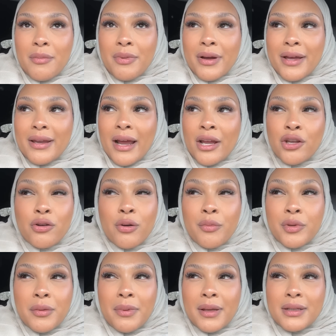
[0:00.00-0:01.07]
but I know I'm
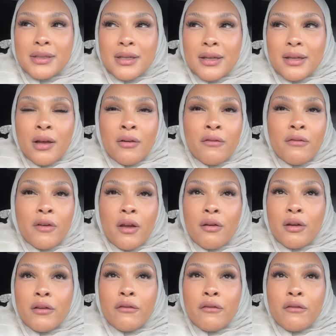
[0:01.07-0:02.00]
gonna paint it a very,